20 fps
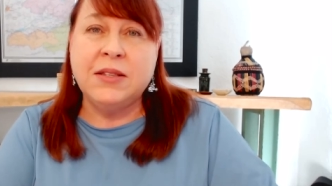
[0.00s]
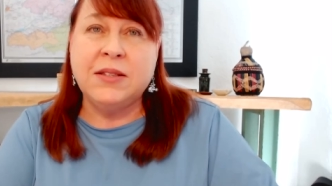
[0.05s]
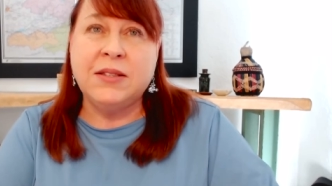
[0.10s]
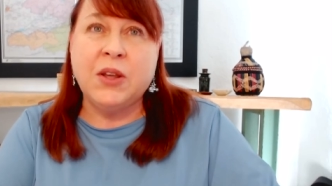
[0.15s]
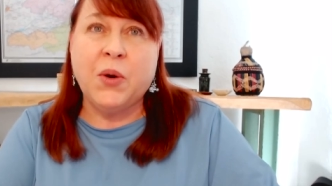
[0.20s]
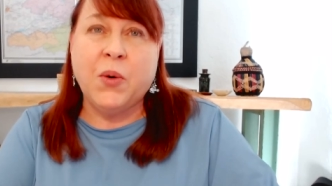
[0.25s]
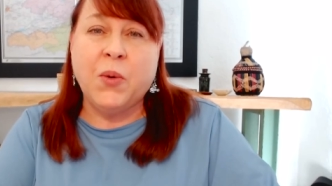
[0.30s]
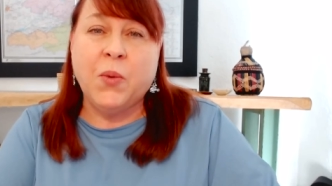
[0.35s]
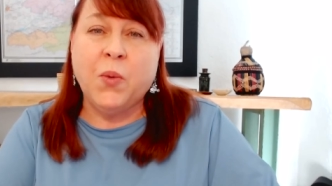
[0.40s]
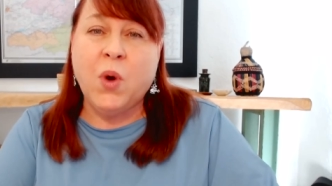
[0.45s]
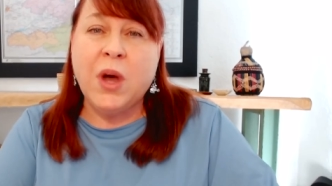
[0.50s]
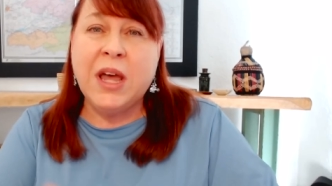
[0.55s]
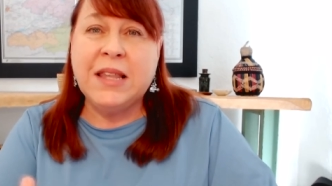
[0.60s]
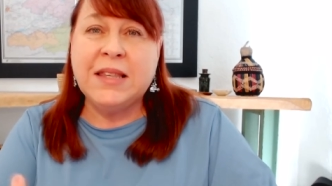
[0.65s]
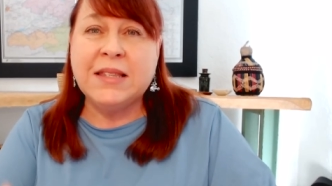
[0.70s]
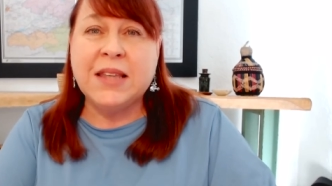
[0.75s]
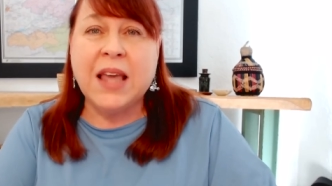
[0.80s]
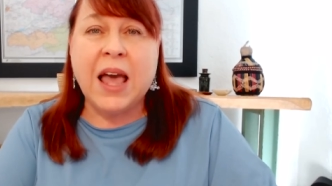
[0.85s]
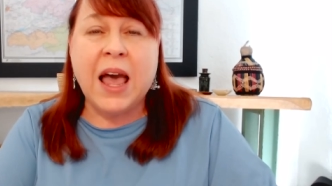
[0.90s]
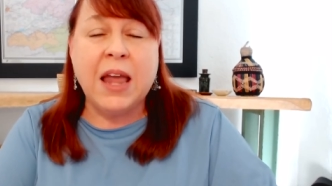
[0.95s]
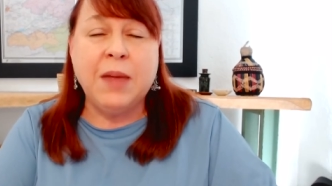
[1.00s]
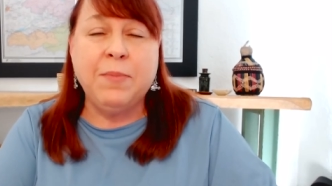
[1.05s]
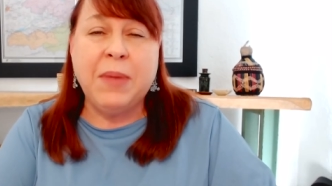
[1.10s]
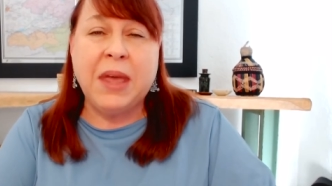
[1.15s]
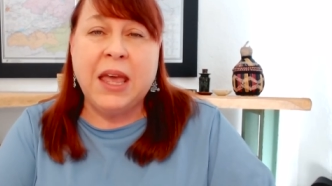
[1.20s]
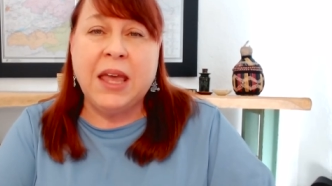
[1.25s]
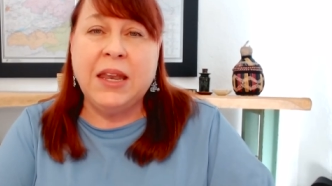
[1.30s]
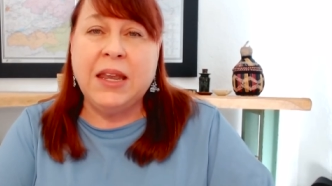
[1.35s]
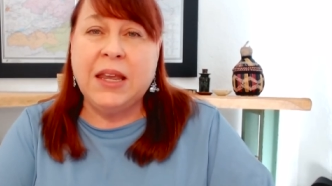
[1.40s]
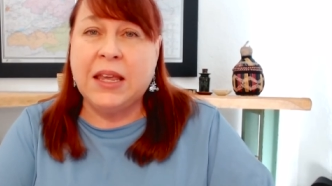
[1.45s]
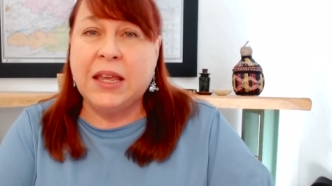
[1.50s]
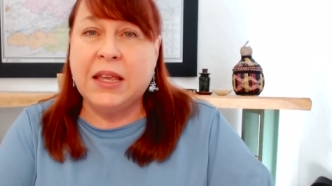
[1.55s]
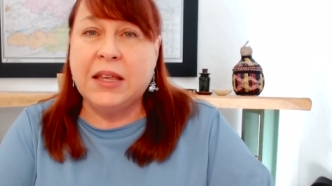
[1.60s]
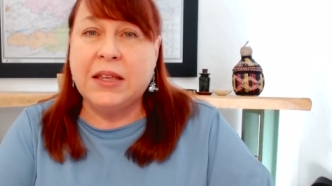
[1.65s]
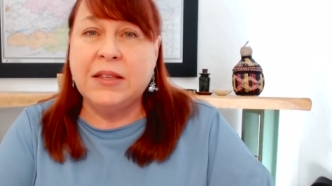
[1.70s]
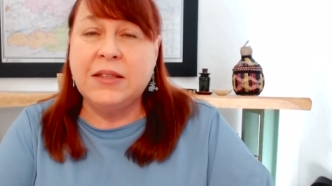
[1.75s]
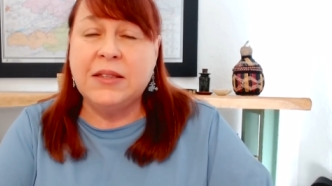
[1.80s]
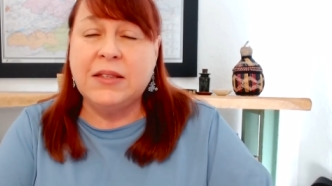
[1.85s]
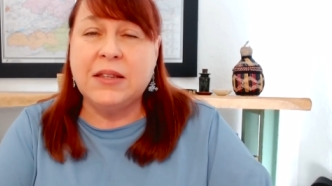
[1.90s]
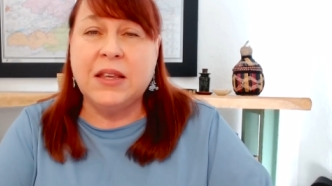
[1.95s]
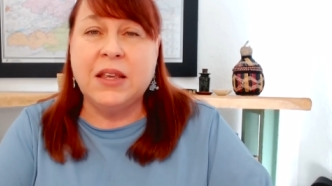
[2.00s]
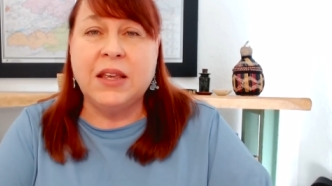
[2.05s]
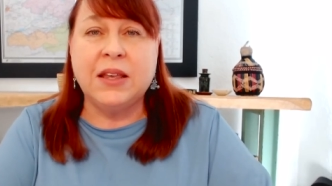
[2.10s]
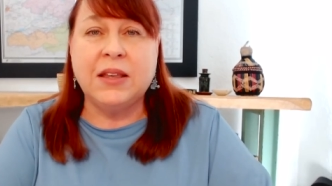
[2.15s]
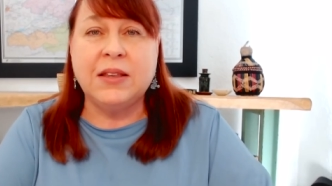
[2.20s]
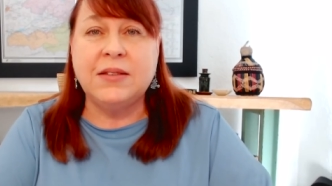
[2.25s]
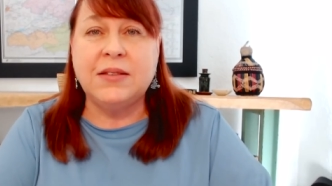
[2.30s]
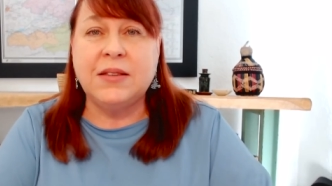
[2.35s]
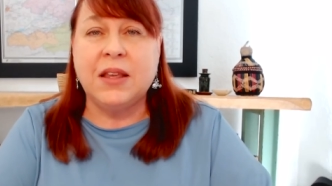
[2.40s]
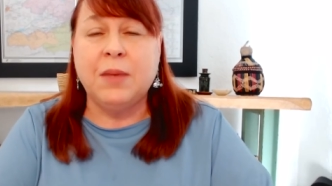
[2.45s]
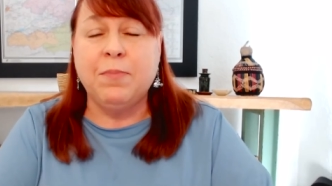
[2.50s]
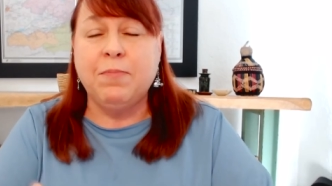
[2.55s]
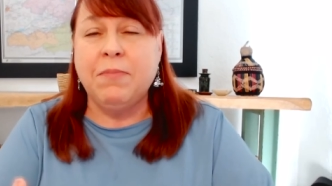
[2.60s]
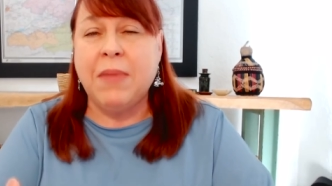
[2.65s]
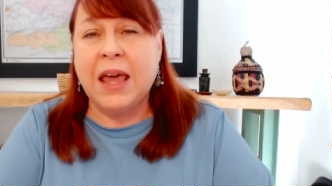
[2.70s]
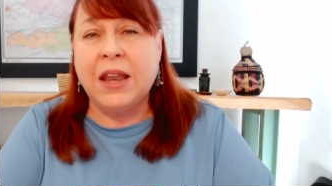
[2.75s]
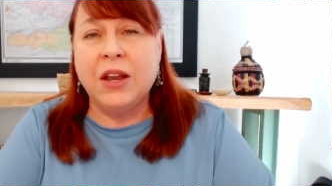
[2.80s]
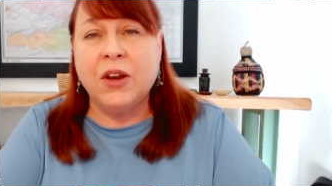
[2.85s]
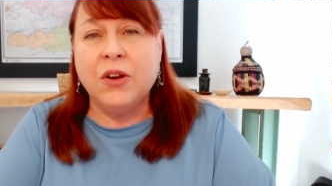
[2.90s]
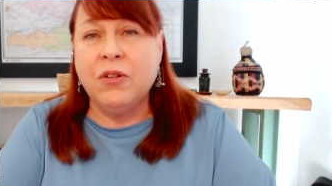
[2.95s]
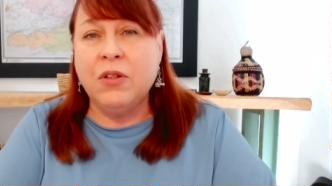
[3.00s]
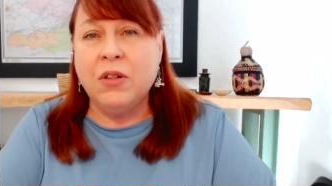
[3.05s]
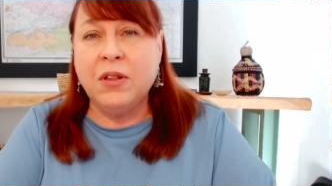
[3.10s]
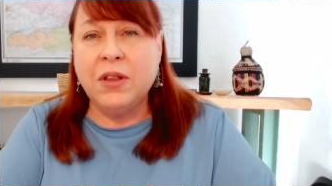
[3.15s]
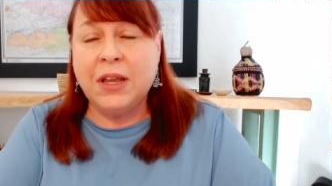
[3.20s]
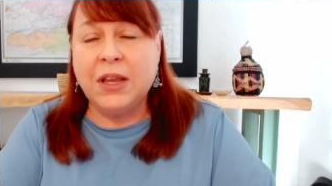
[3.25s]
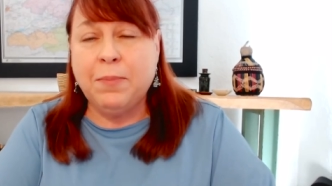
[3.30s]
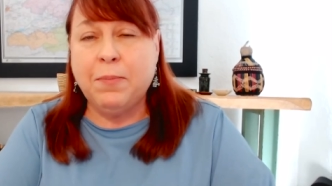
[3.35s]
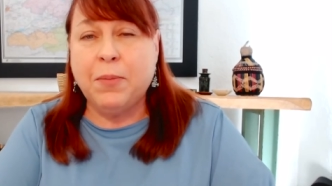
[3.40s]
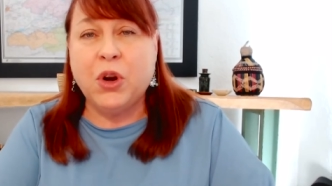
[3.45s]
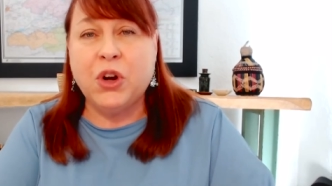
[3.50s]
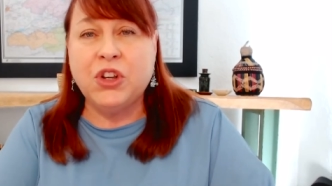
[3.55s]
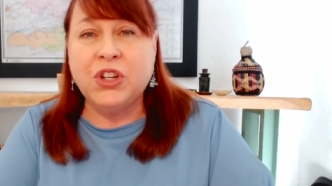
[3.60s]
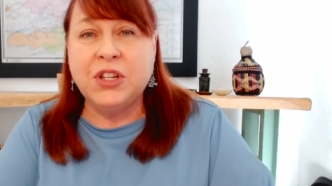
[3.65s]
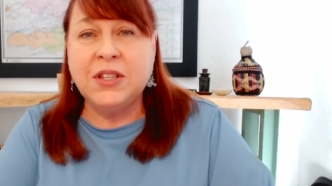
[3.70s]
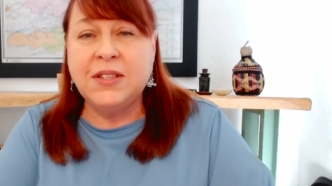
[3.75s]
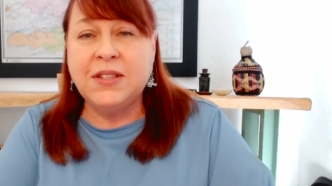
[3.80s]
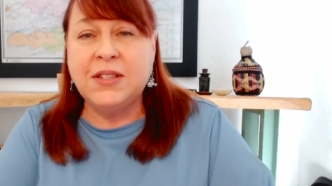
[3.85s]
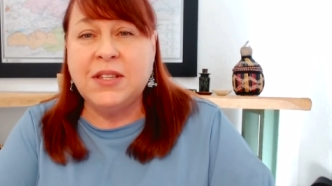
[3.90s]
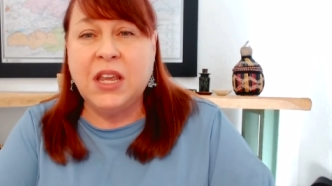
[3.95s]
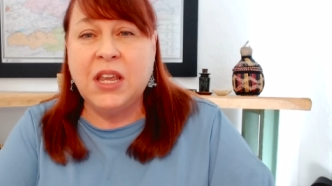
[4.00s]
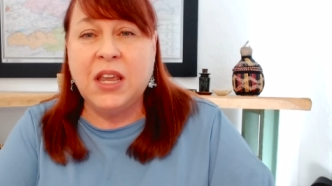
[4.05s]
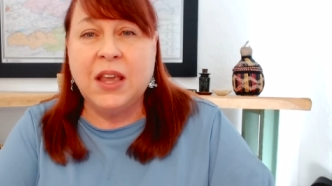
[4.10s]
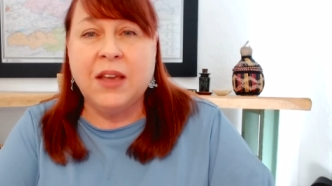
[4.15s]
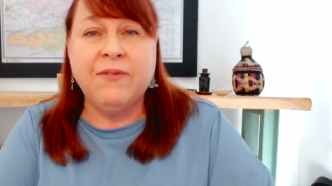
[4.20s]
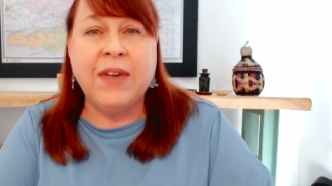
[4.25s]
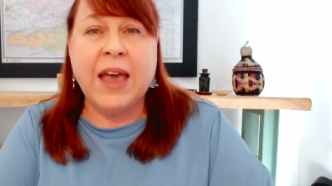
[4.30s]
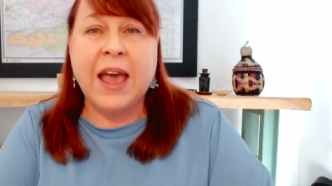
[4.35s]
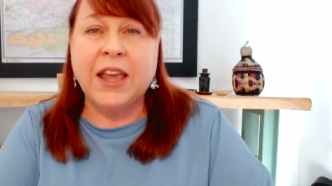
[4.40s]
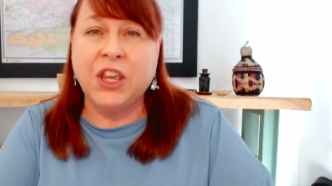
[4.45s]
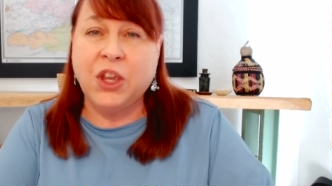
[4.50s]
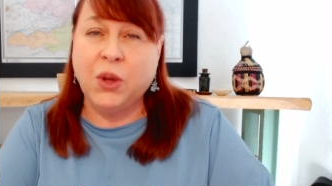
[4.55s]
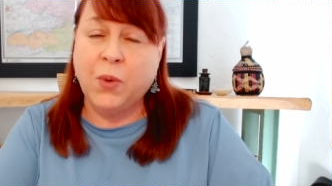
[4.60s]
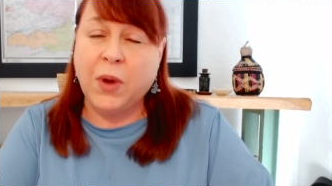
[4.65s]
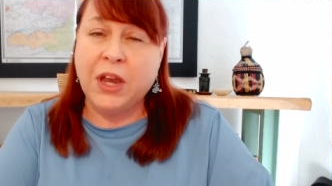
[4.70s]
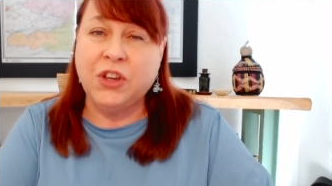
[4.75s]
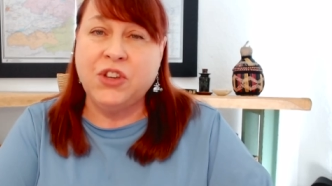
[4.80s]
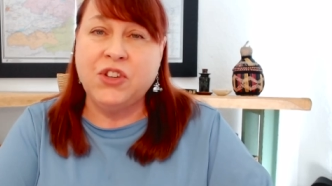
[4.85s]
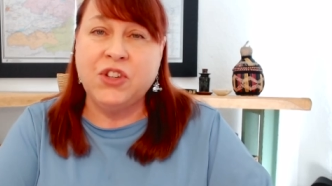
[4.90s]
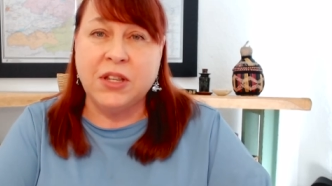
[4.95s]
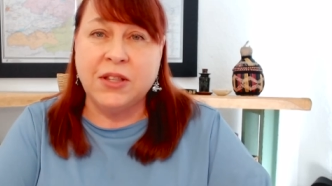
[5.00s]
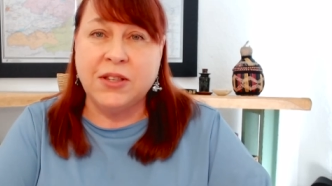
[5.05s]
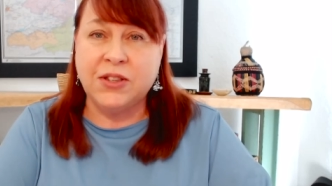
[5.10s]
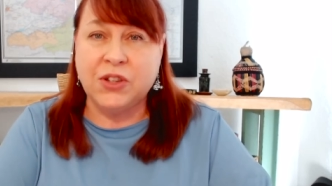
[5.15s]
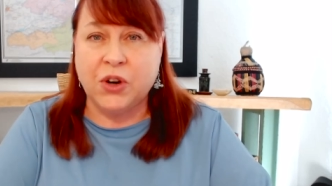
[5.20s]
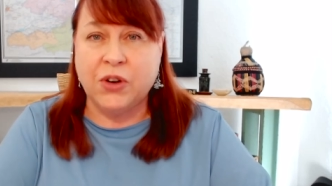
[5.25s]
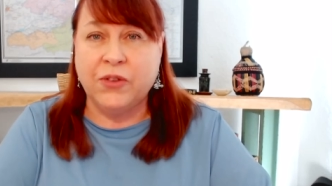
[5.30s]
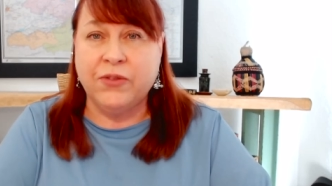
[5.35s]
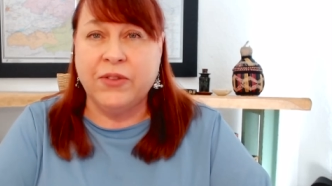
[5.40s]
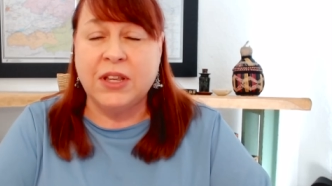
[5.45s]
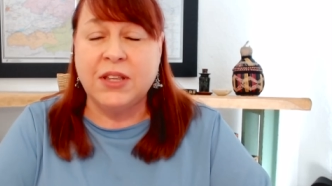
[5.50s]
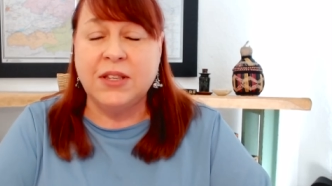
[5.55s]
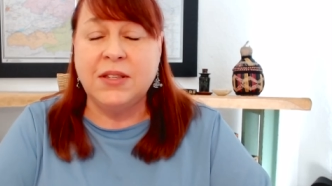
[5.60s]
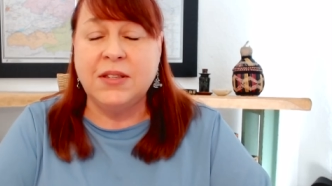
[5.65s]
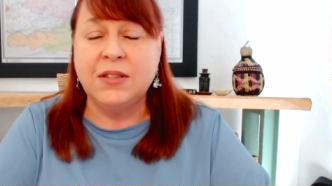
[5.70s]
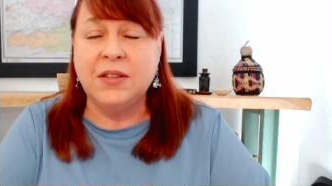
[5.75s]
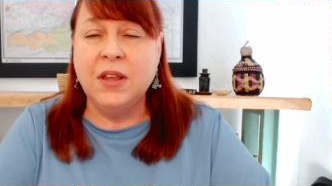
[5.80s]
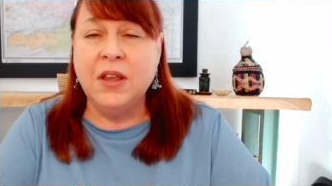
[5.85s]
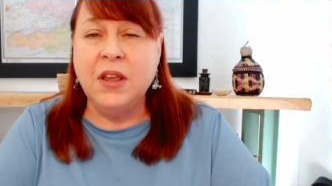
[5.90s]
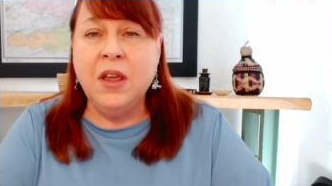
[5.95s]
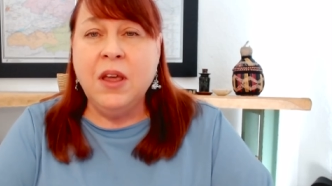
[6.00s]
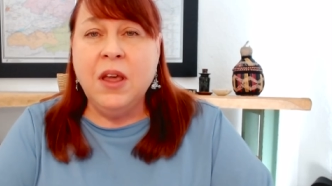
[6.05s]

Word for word: So what SkyMed is, is a medical emergency evacuation service.